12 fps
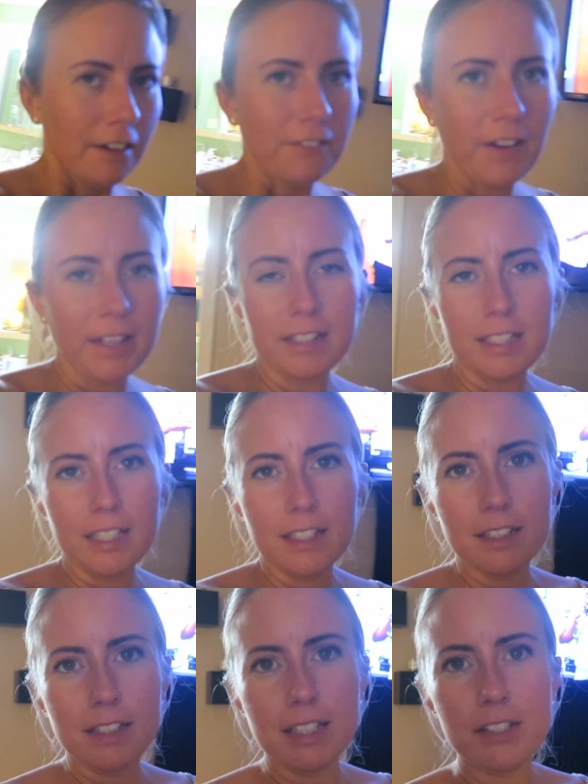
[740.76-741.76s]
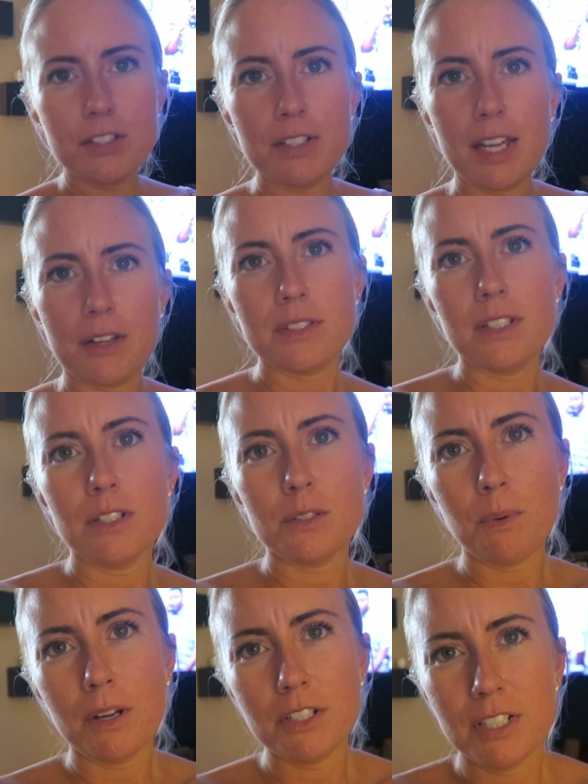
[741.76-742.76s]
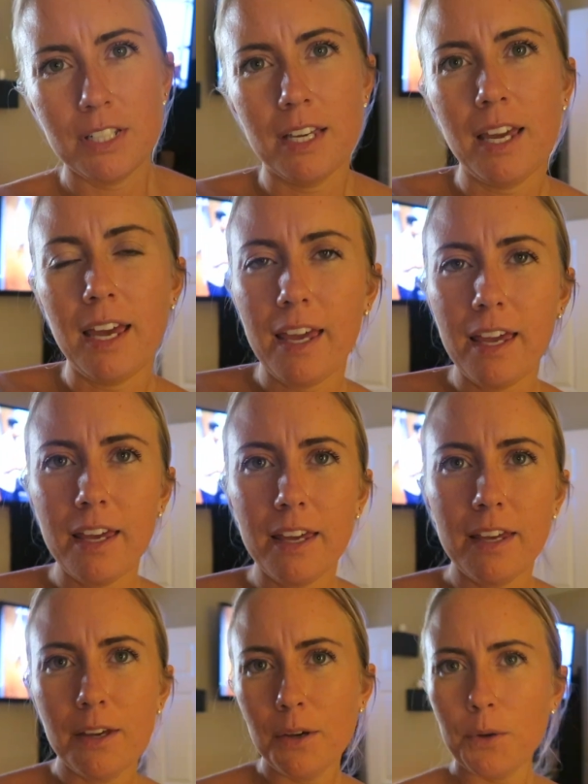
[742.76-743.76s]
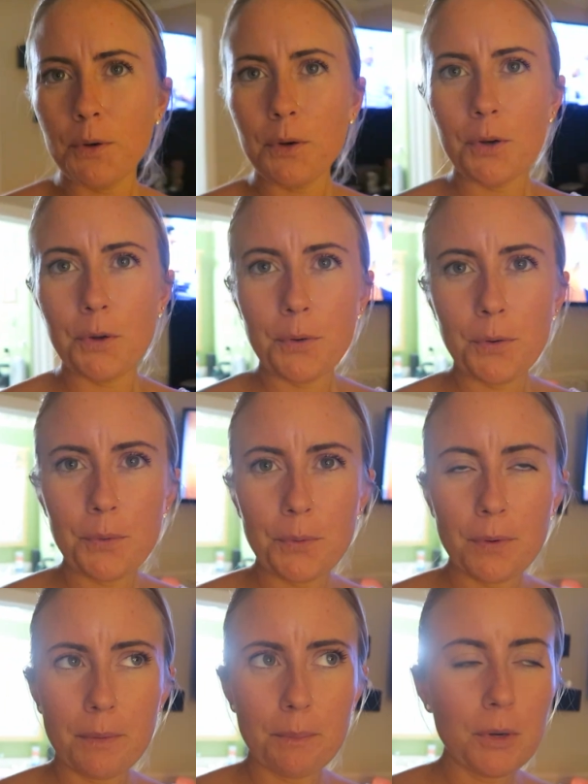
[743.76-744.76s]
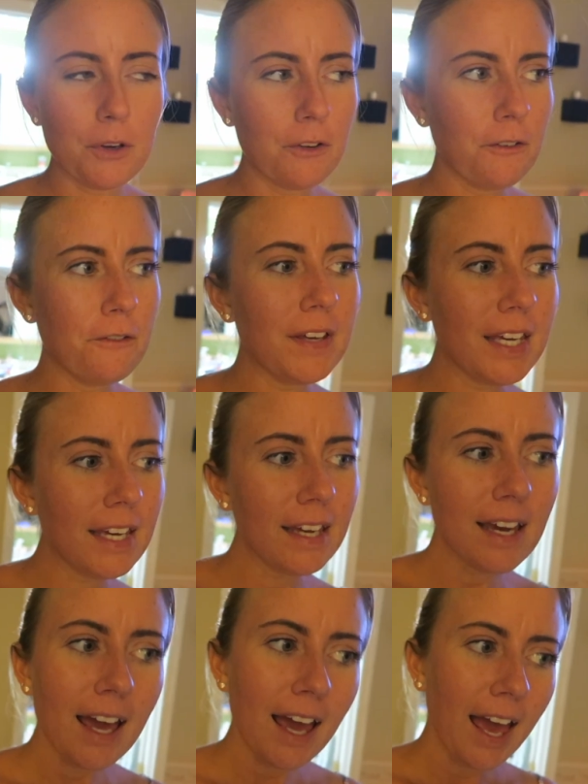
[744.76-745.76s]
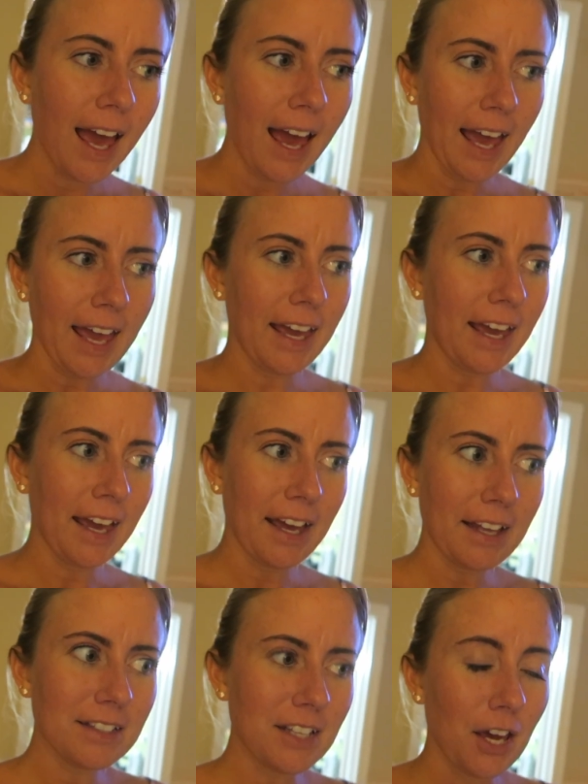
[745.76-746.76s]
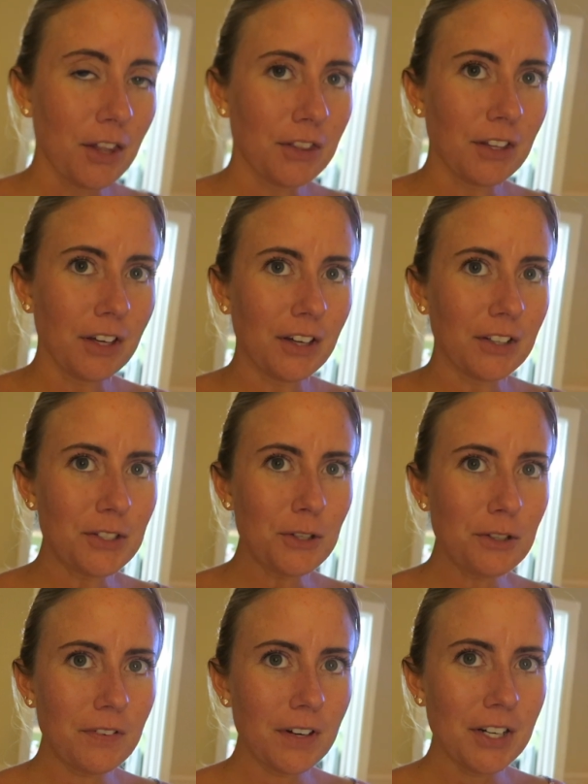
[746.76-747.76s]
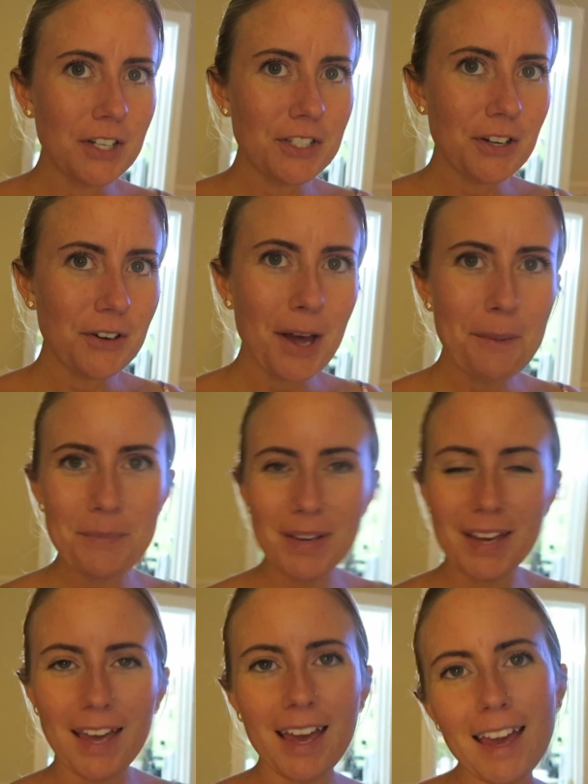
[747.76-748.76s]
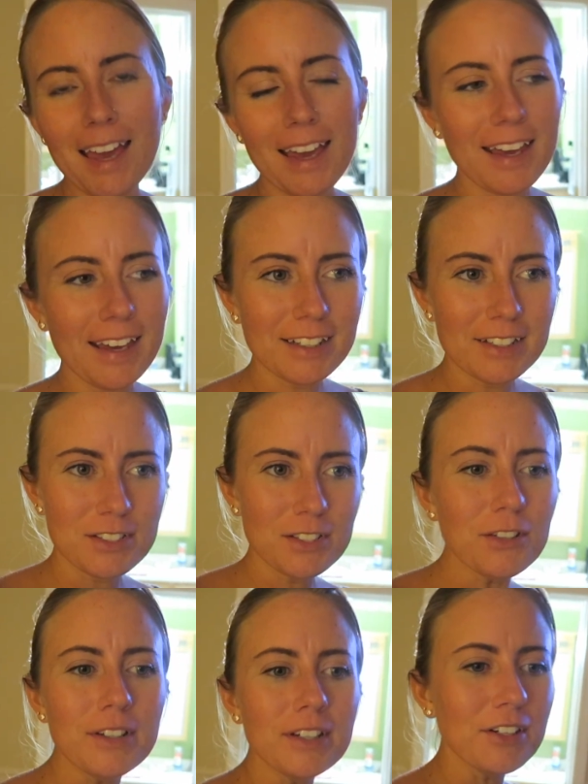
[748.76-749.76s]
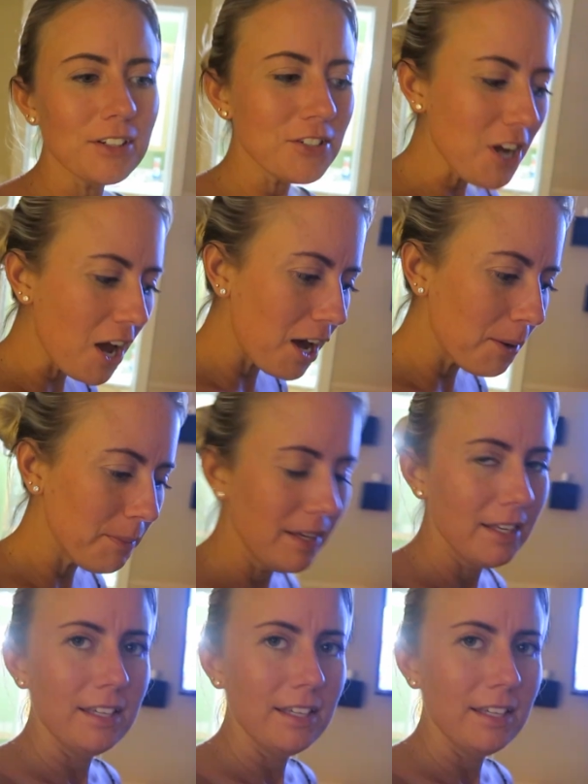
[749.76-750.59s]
Finally, kids are downstairs watching a movie and the tooth fairy showed up and is doing her job.